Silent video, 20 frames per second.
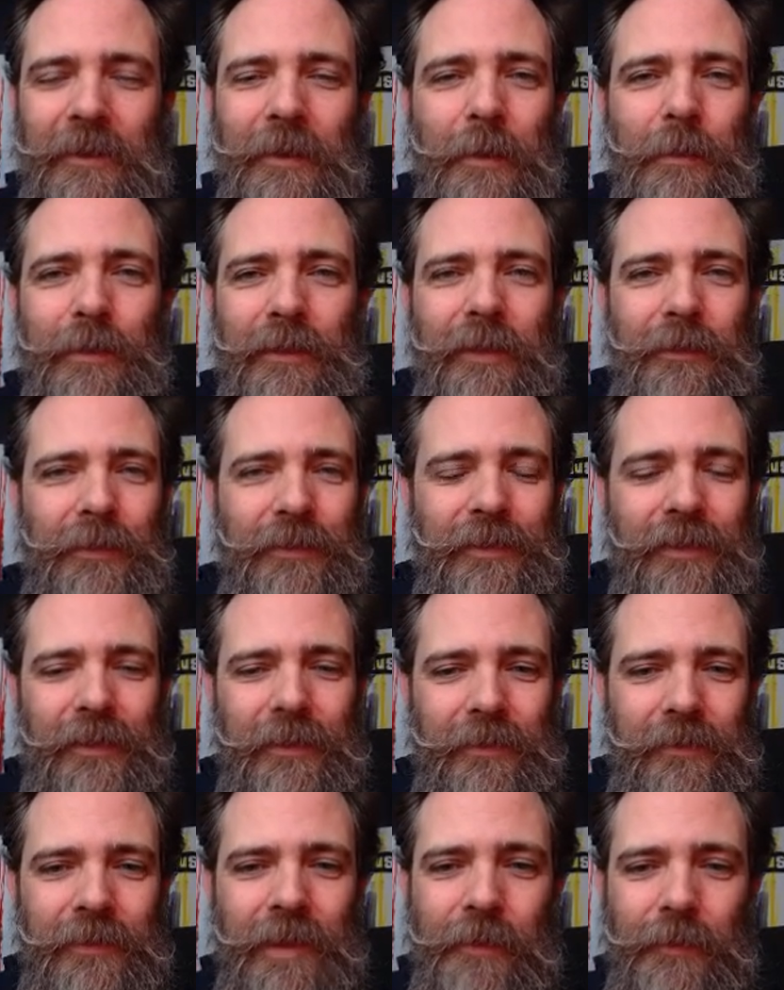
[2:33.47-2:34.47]
I believe he's in
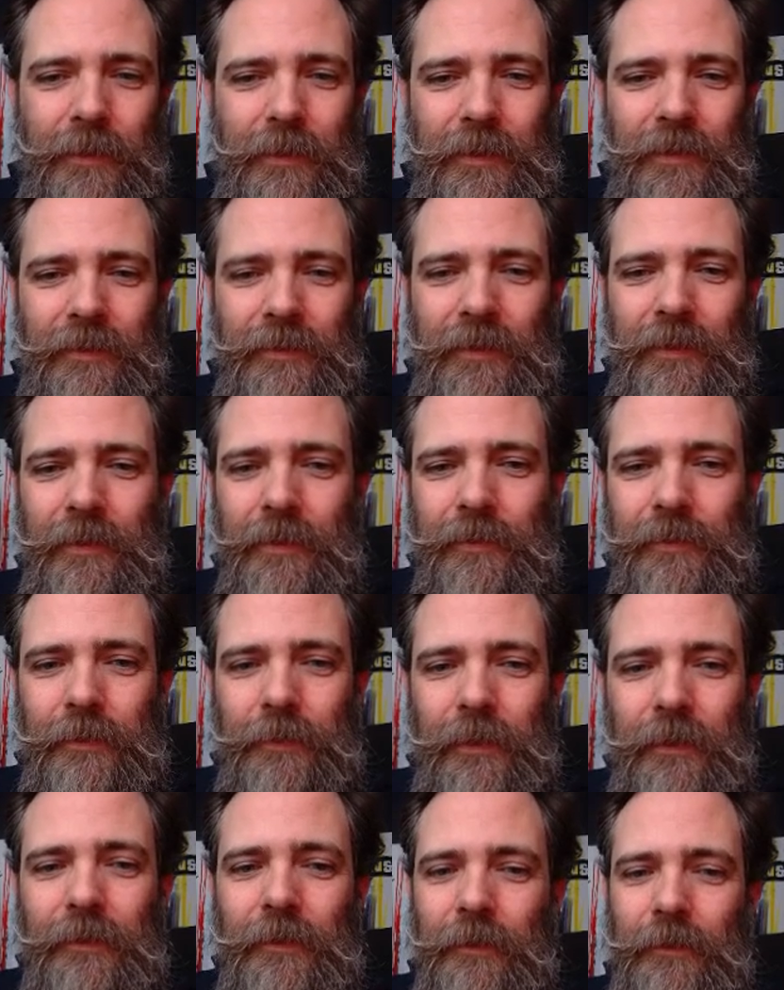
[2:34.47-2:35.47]
his 70s here.
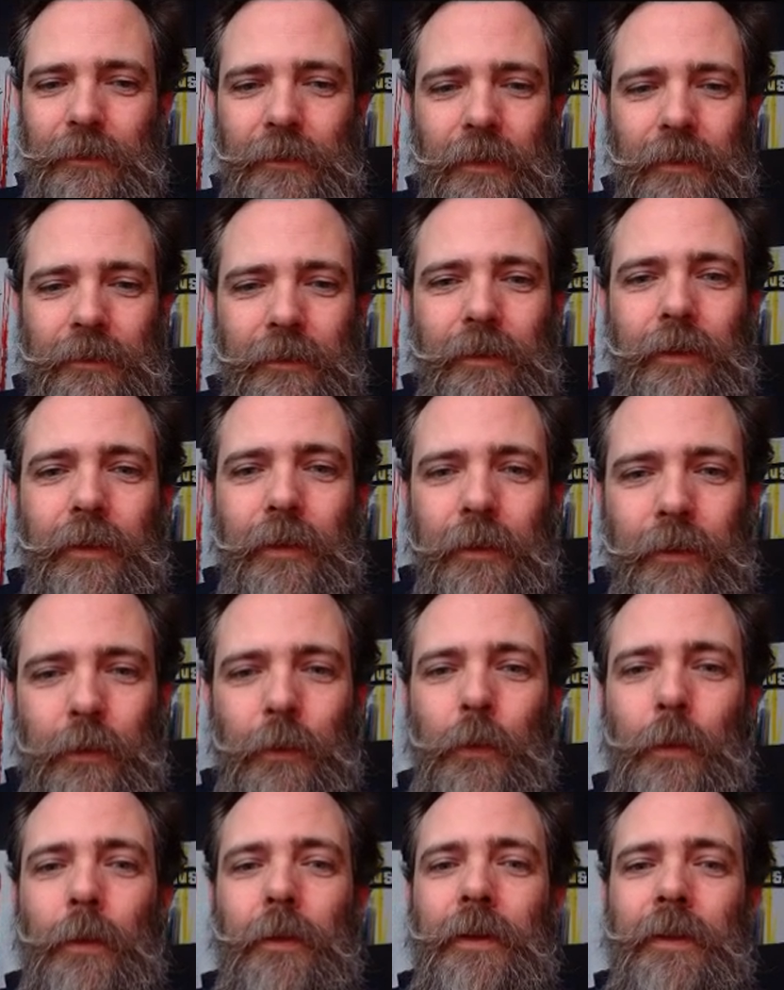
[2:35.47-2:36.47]
So this is just the
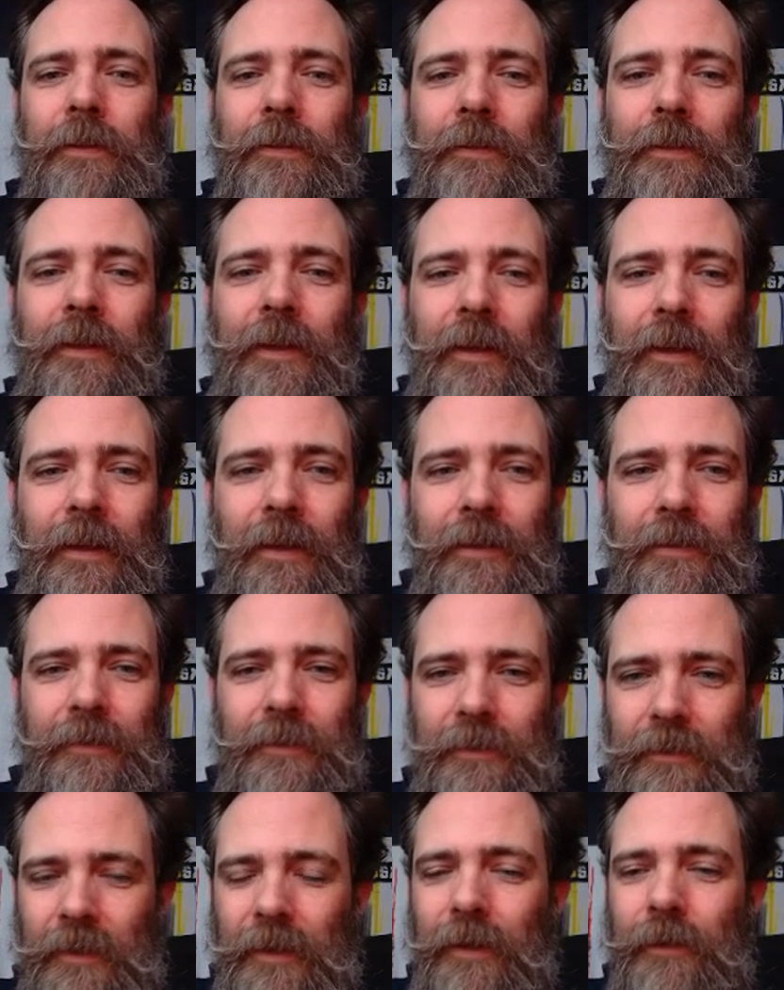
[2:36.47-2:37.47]
coolest
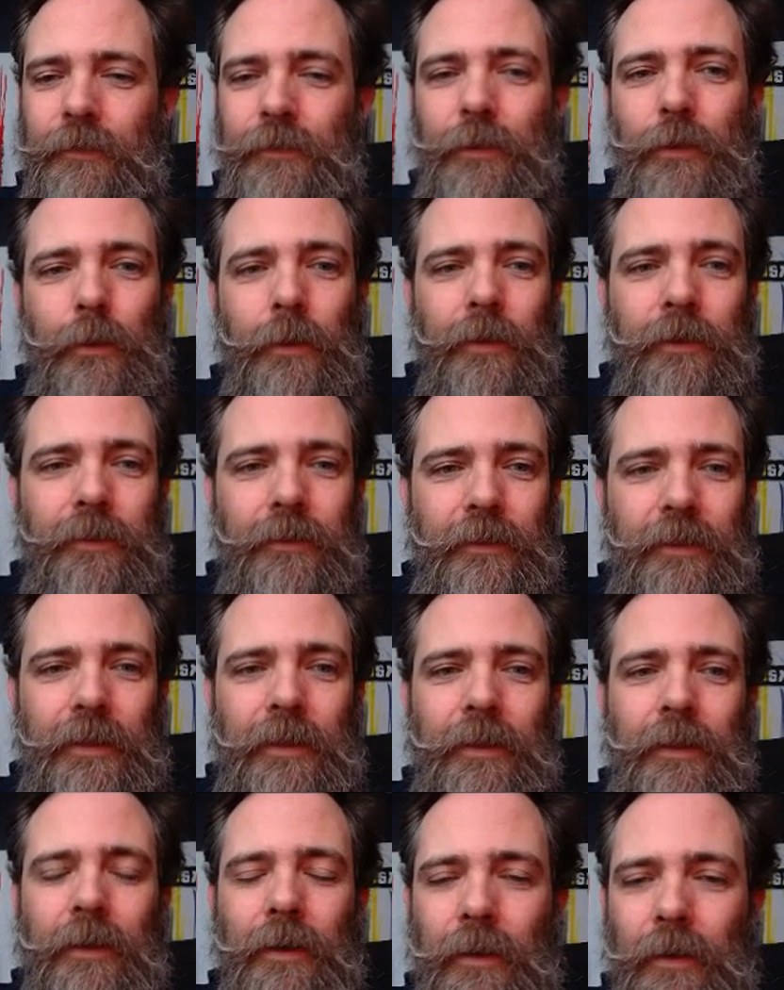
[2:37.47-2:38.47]
stuff you will
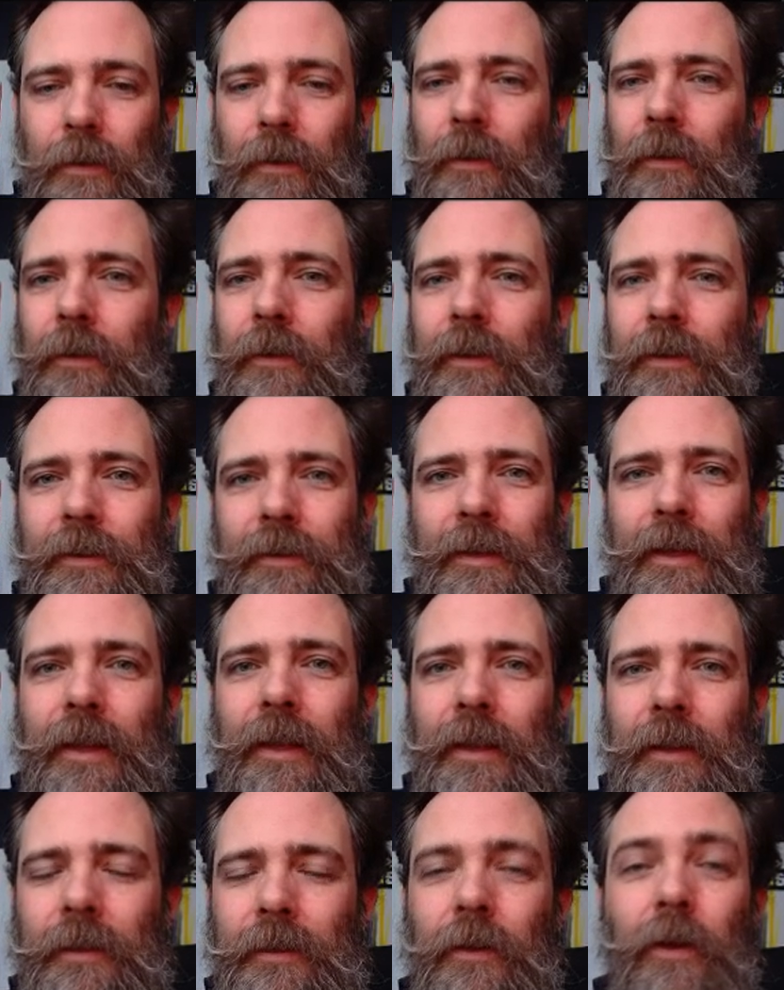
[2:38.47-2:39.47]
see all
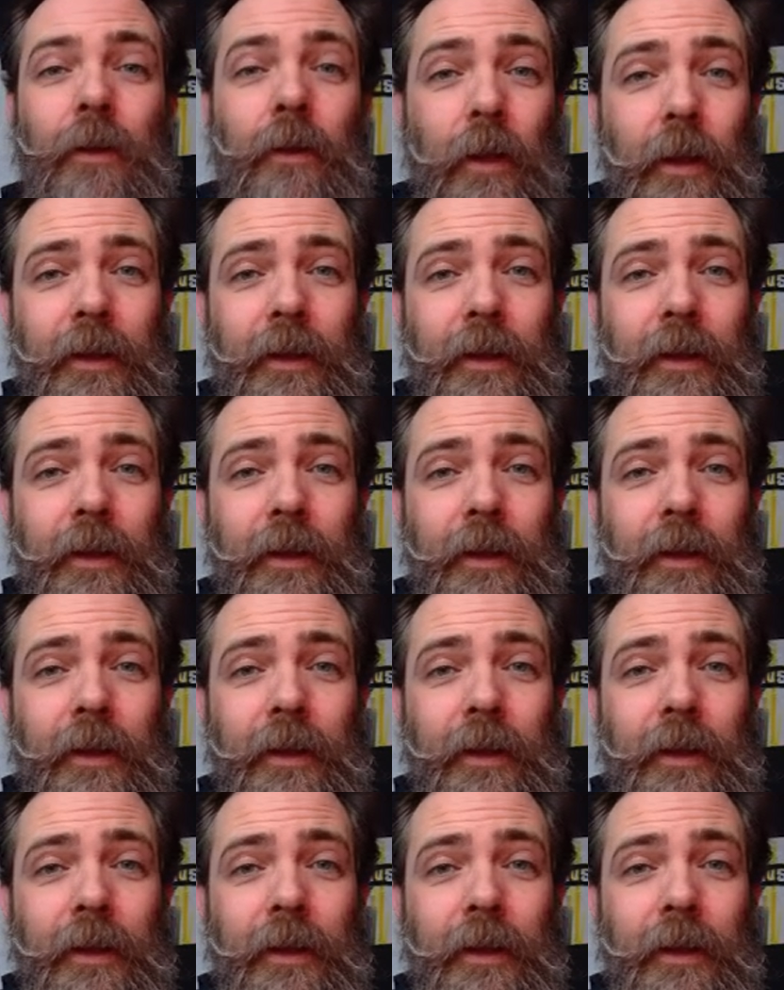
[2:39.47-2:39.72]
day long.